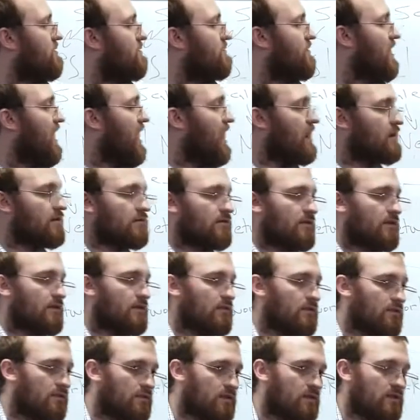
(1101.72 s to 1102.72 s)
of
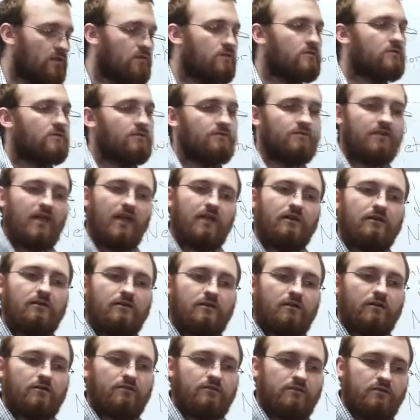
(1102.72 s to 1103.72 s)
handling the use of data
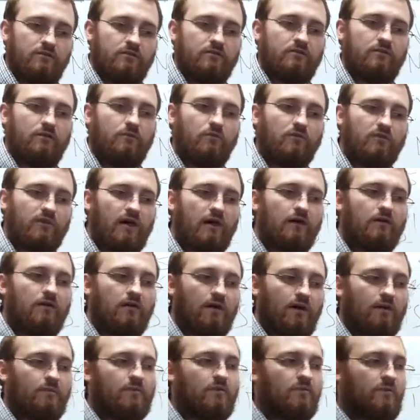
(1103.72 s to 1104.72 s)
in our system without
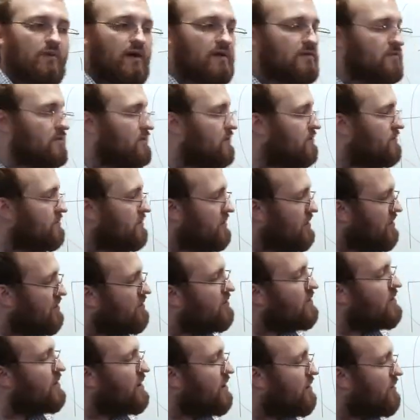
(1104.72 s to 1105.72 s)
compromising our
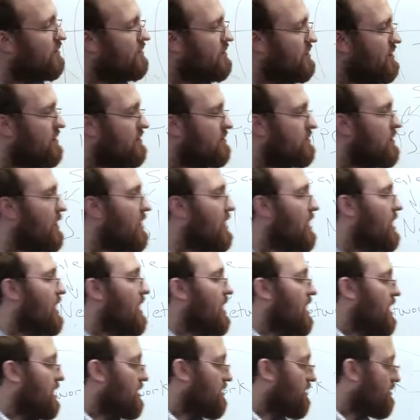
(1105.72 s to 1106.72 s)
security guarantees.
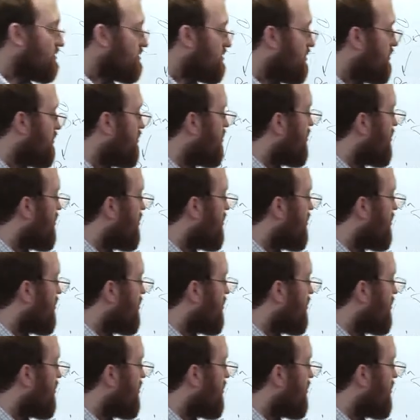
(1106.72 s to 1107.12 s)
And also,